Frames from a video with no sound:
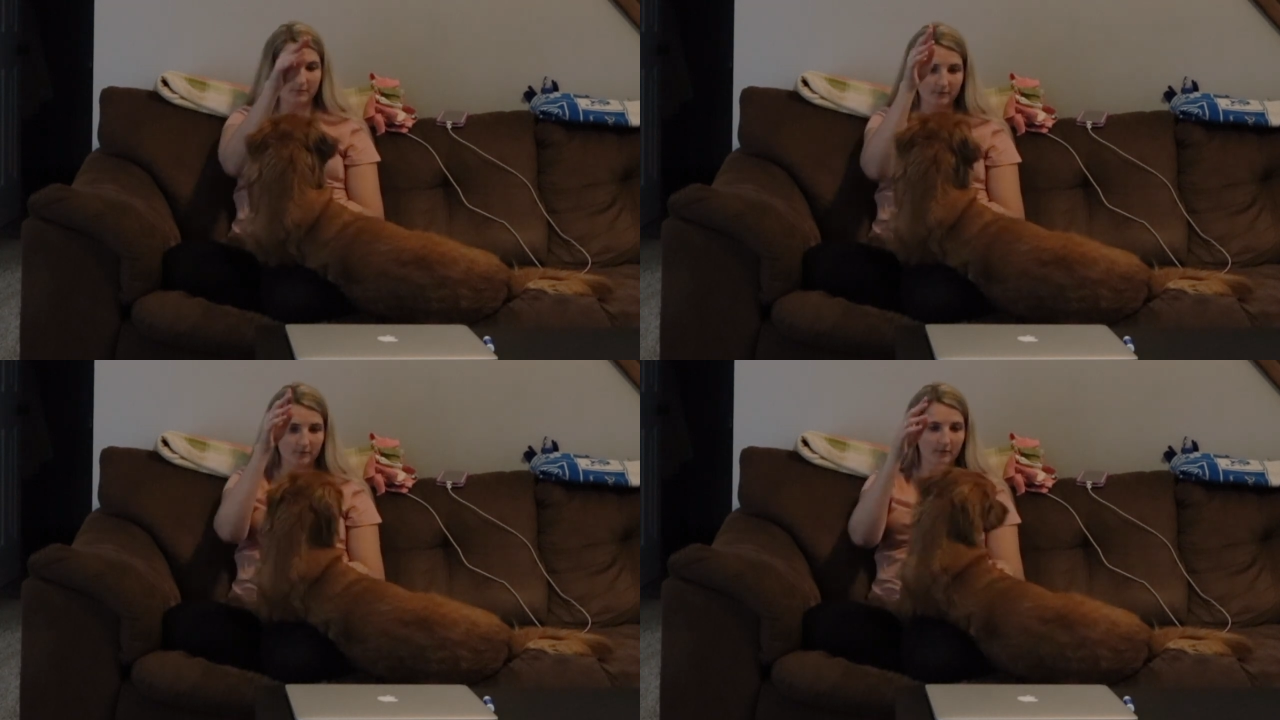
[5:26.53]

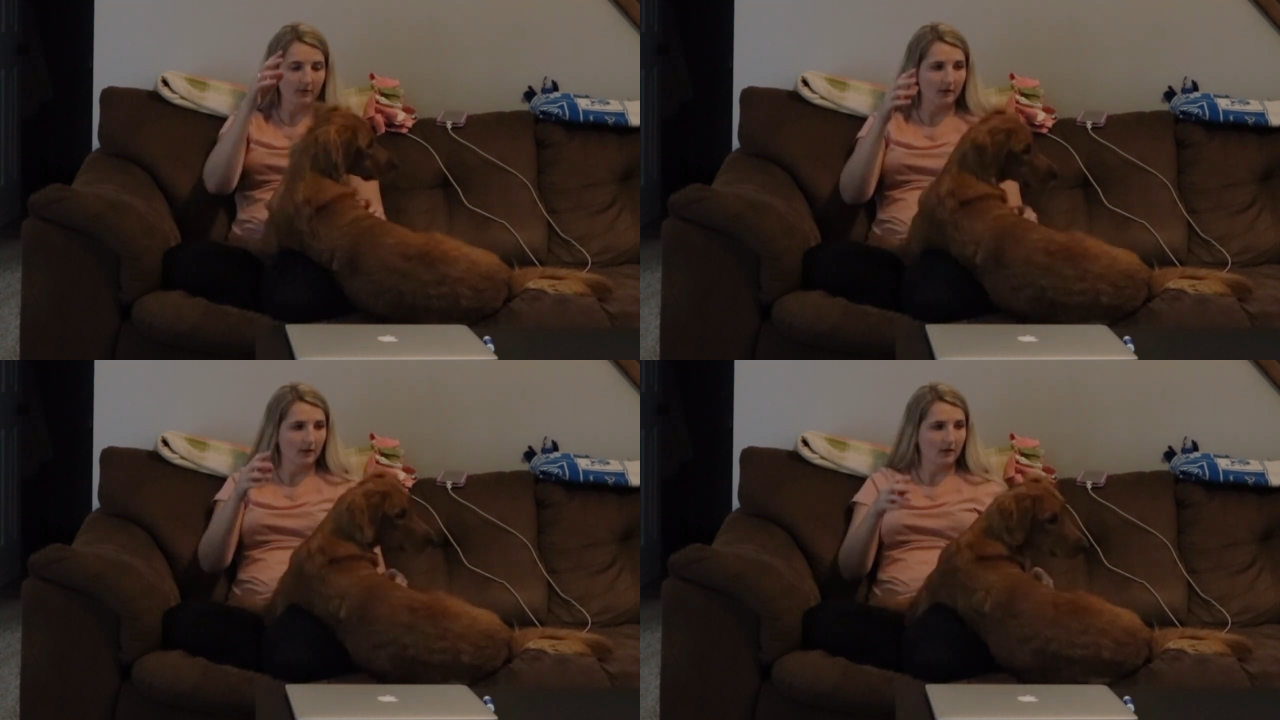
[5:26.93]

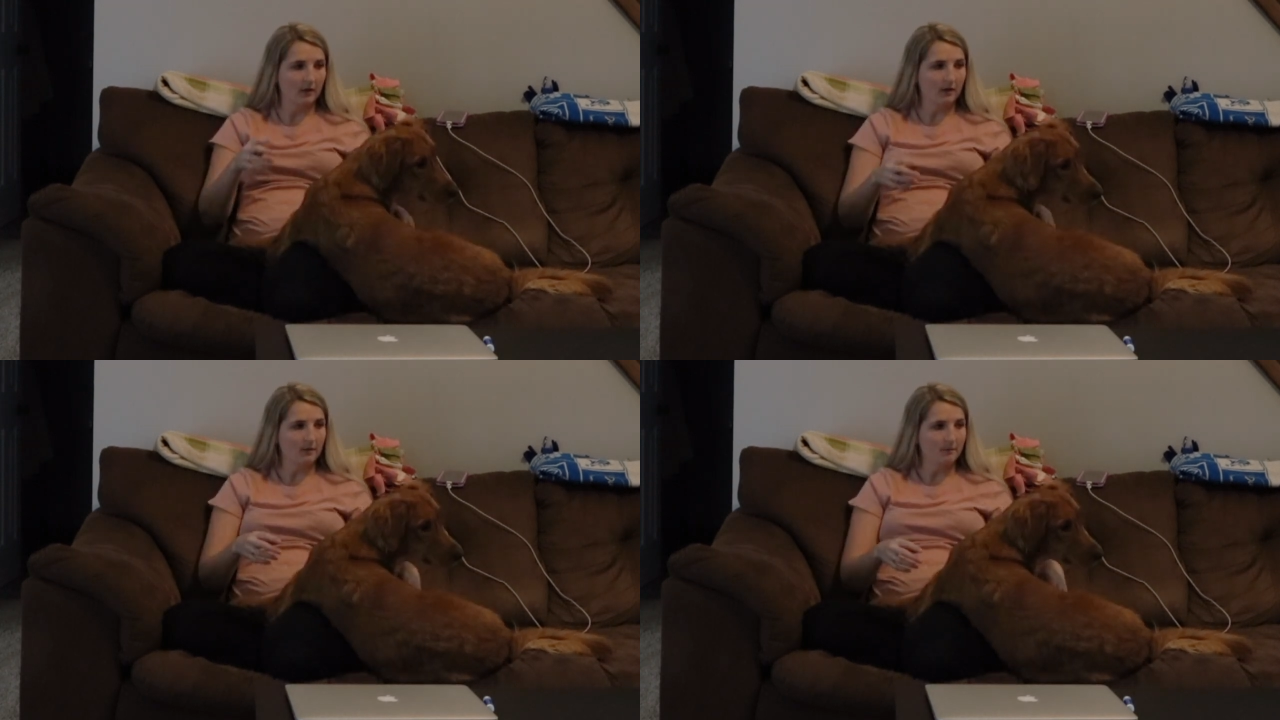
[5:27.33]

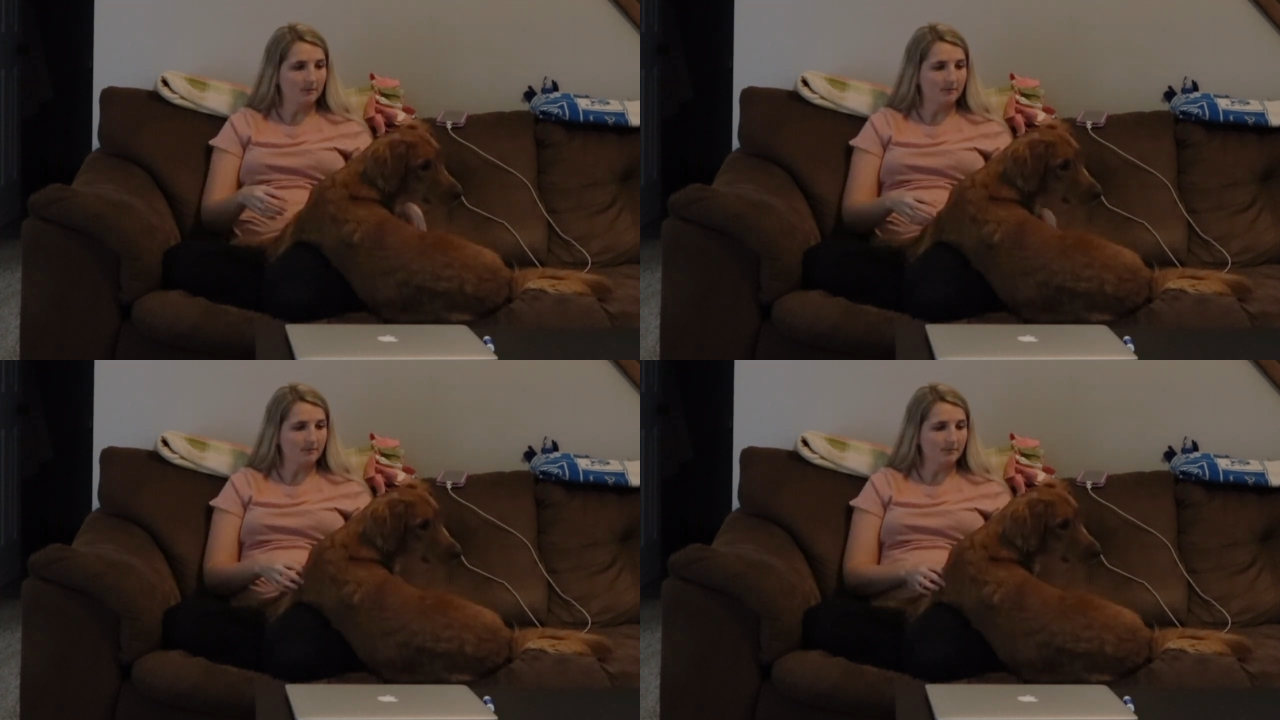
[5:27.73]

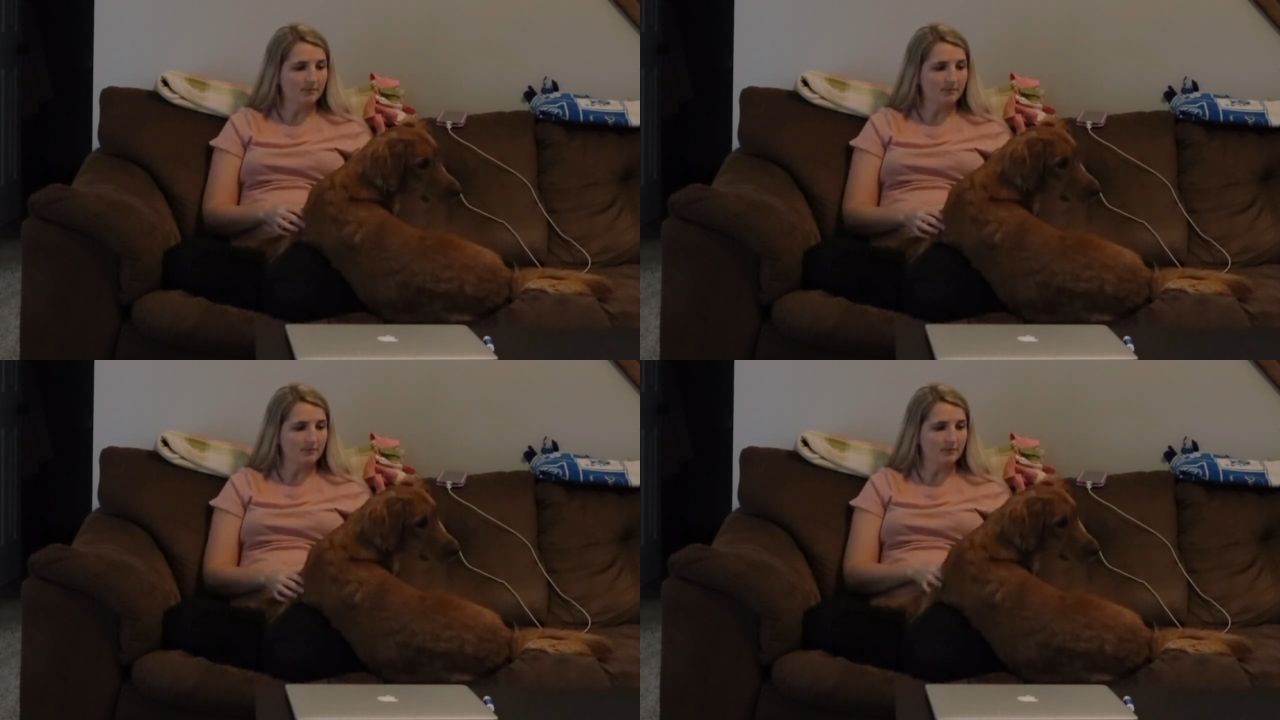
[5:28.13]

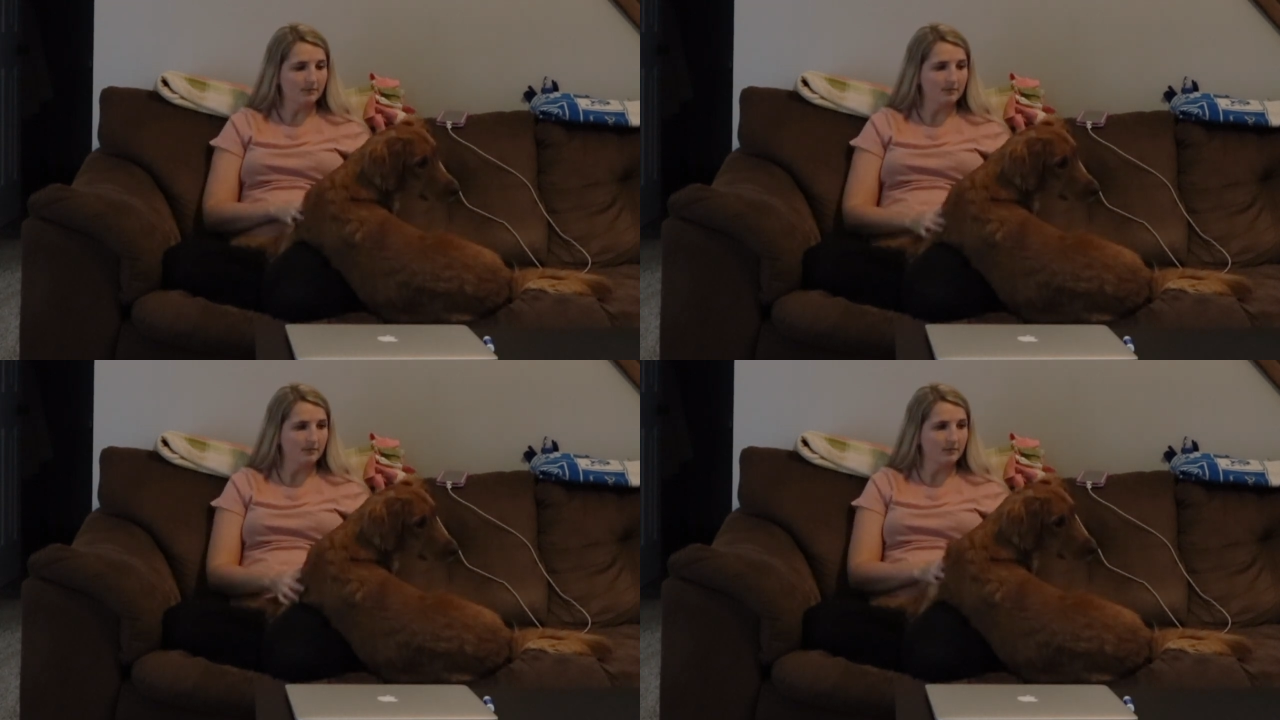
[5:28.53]

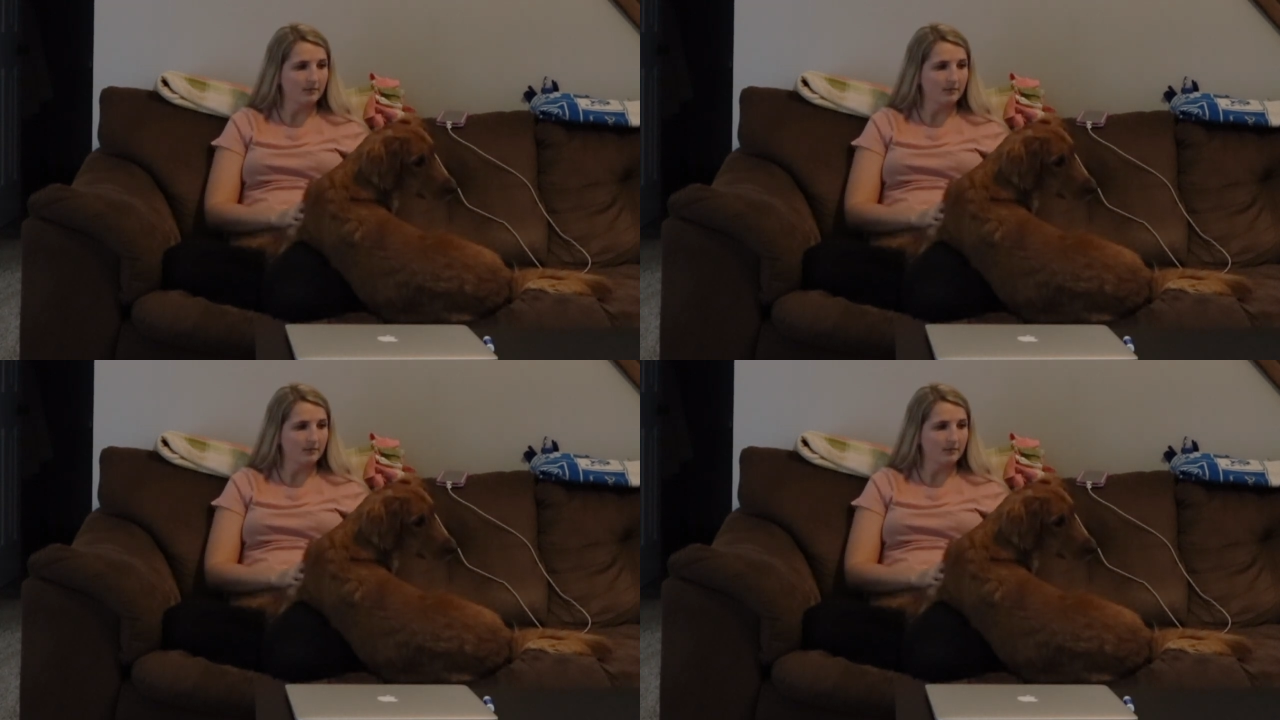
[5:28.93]
Nothing is said.